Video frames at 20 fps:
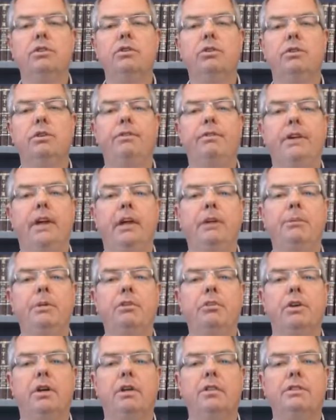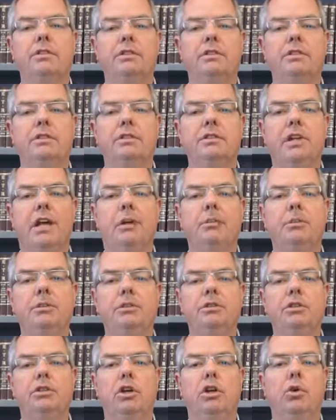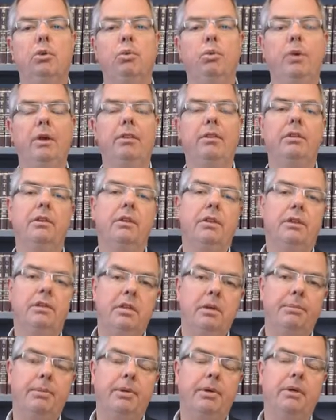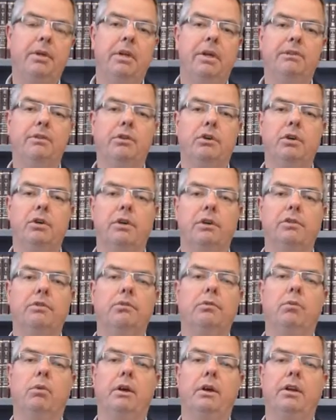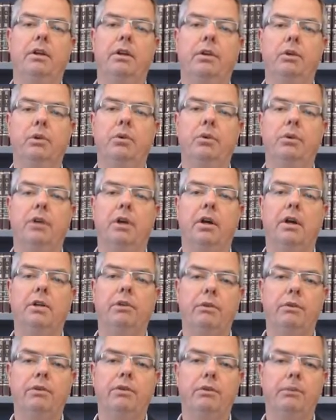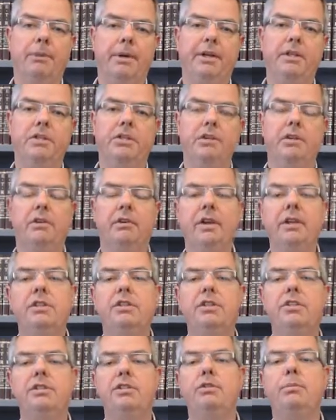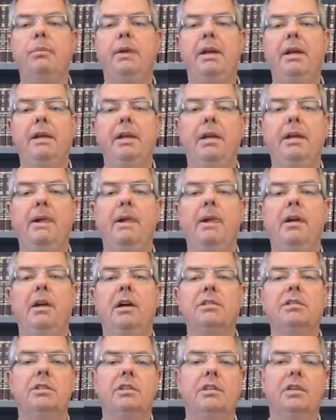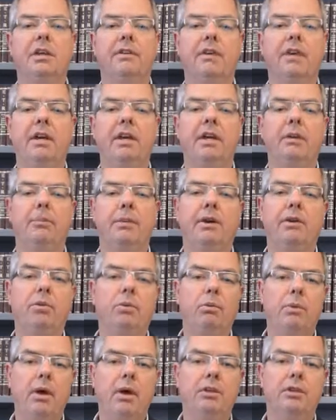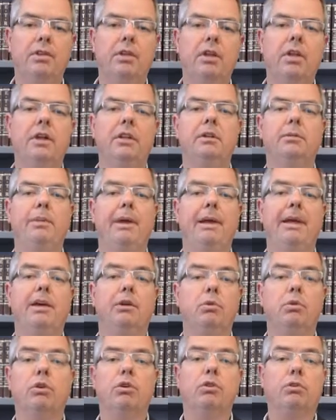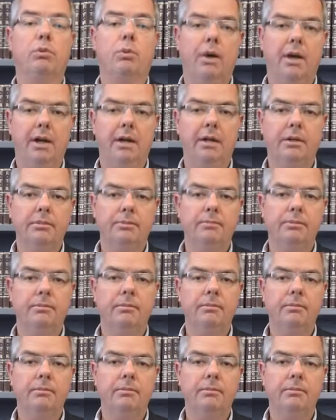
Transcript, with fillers: So the family trust is established with, and typically if you're going to wanting to hold on to it for many generations, you may need a significant amount of wealth to make it worthwhile.